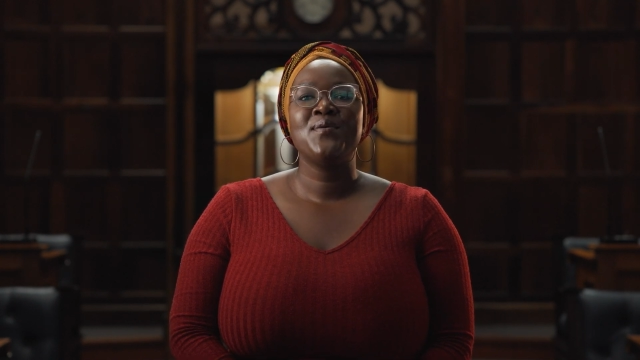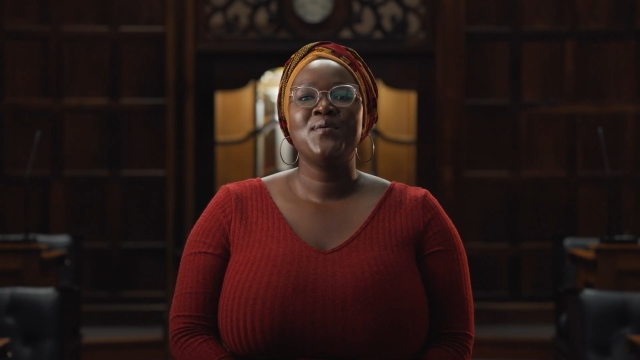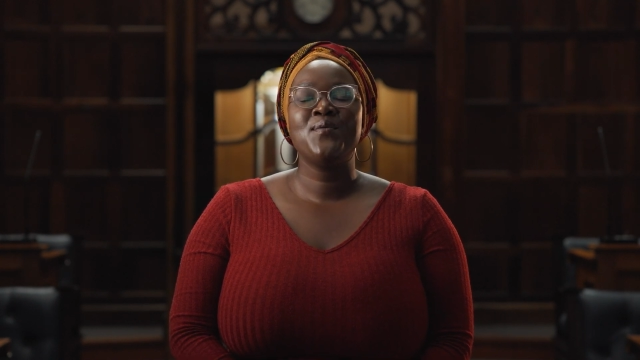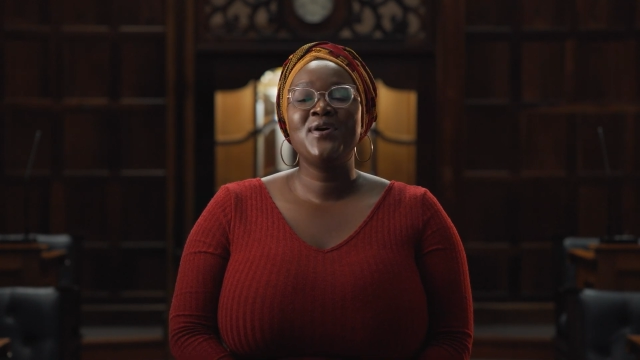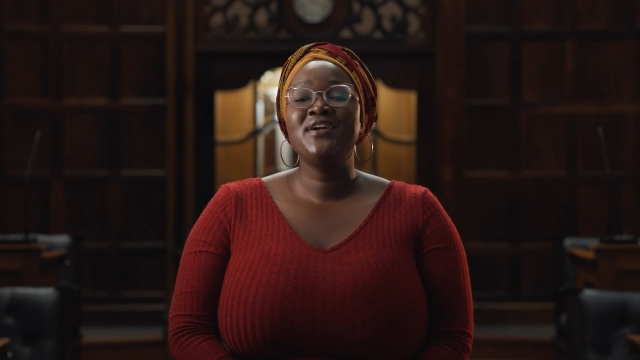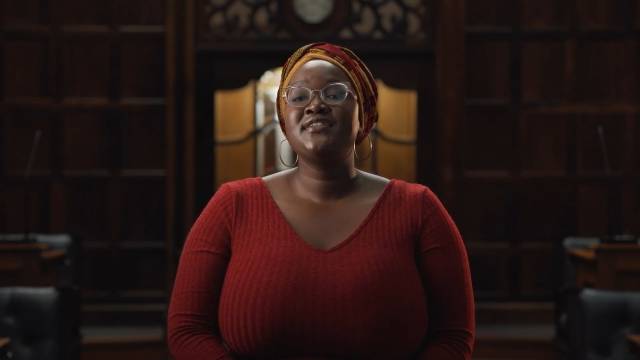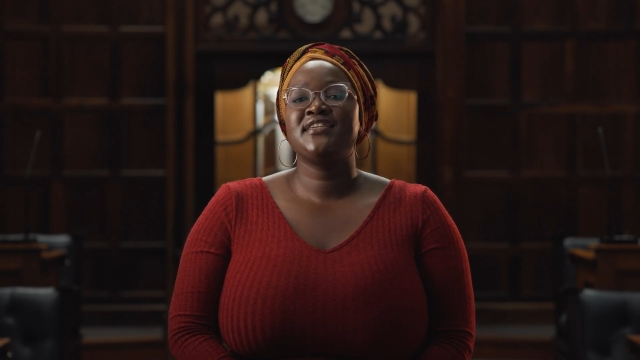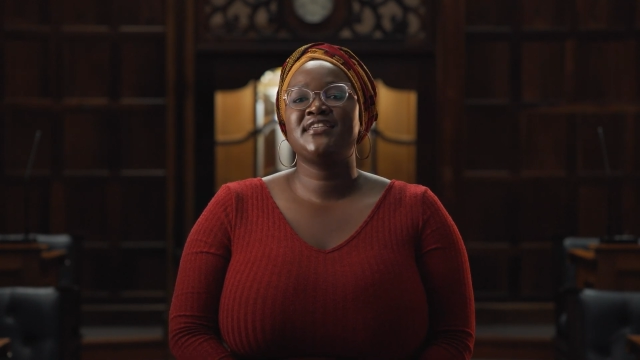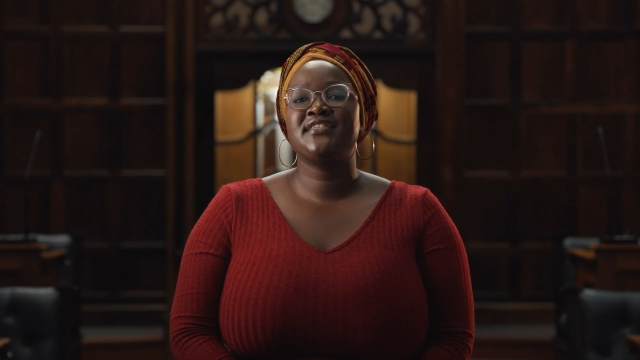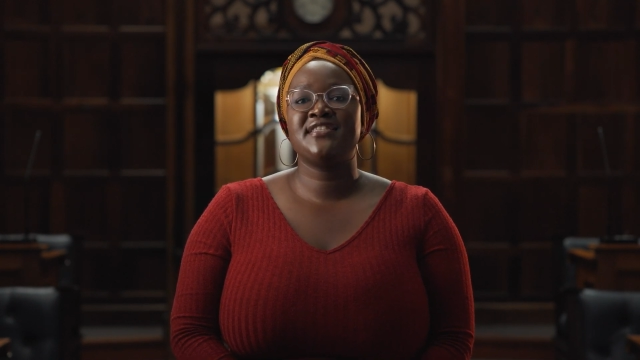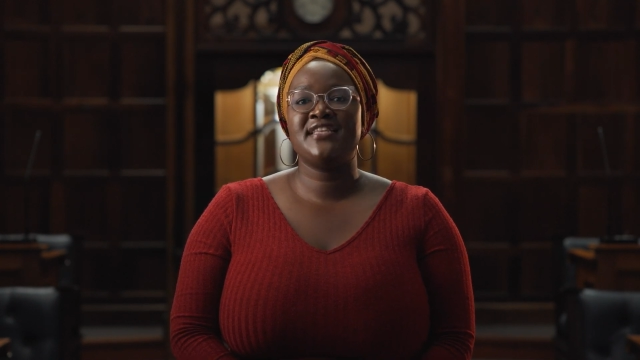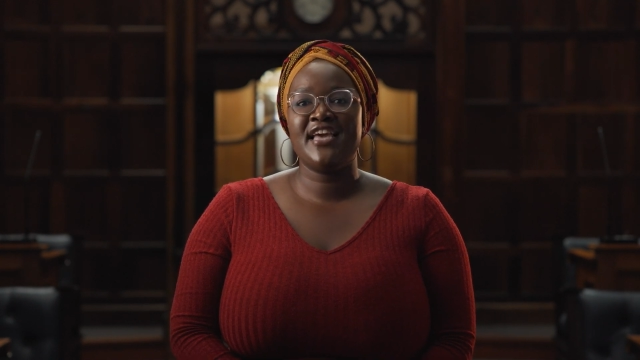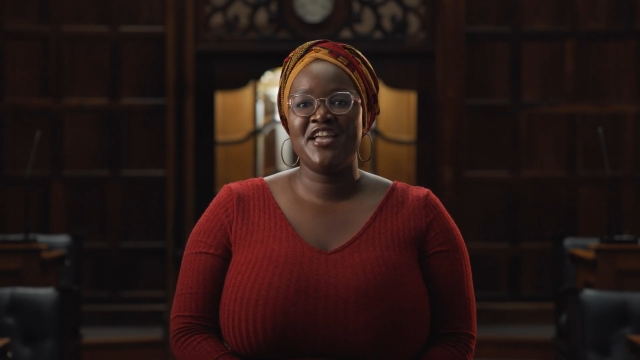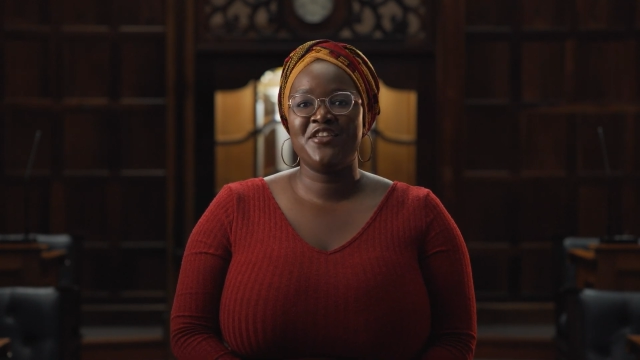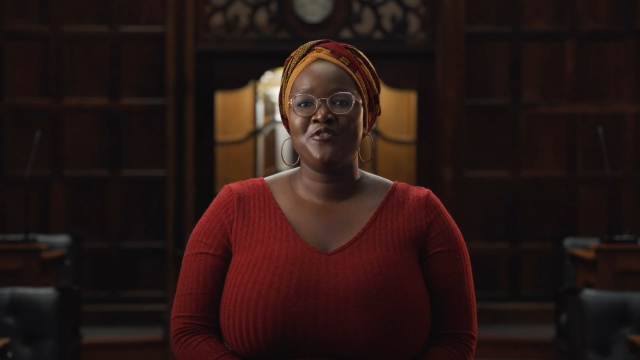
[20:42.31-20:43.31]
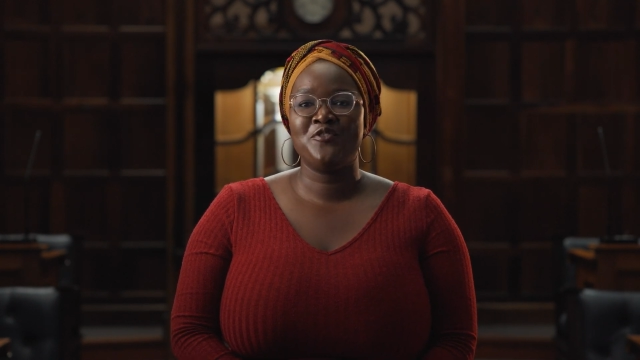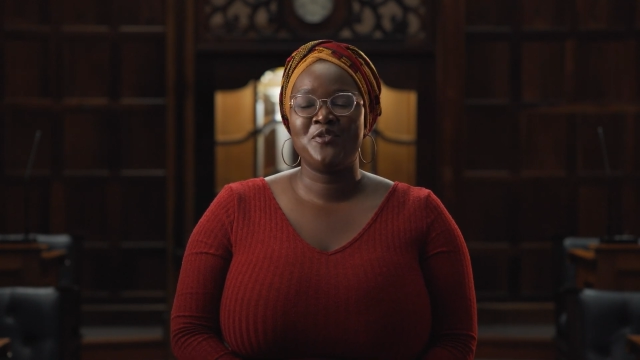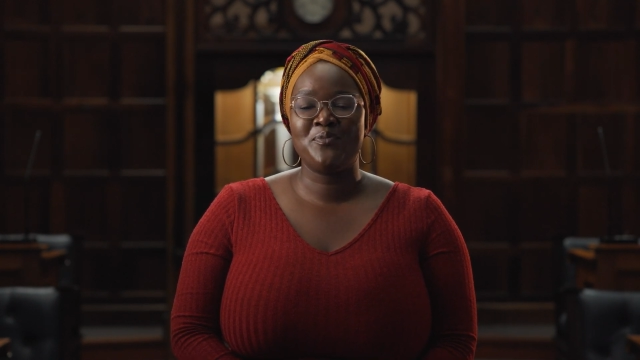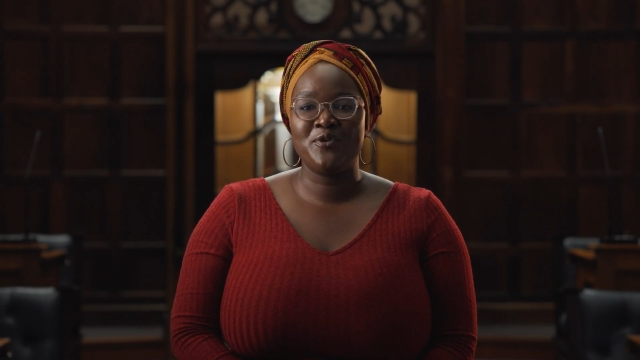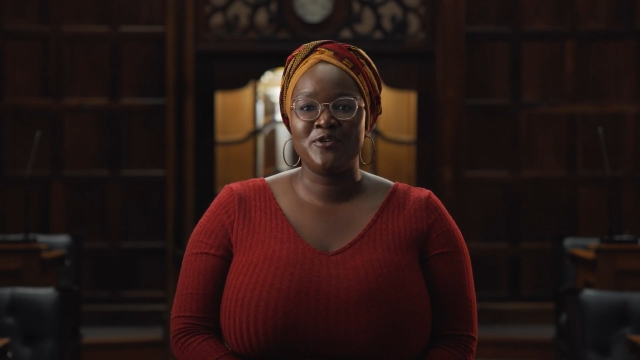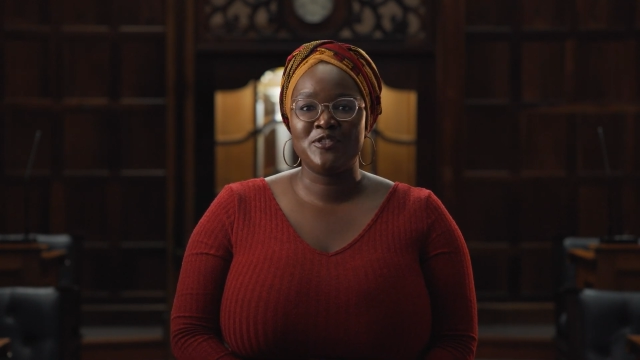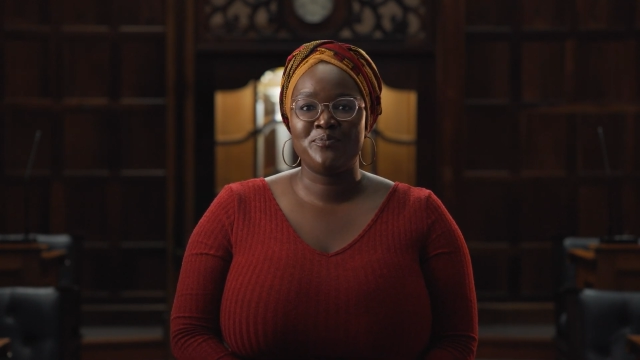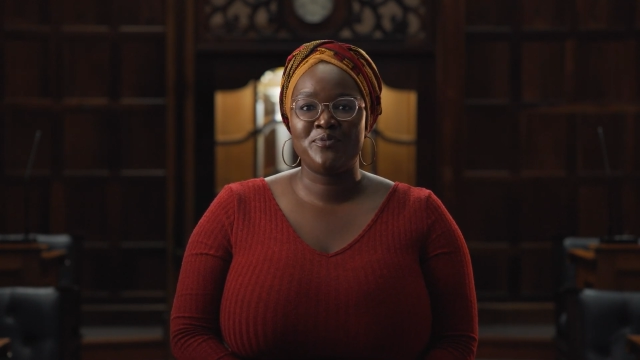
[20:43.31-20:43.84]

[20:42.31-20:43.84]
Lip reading: What is the annual reports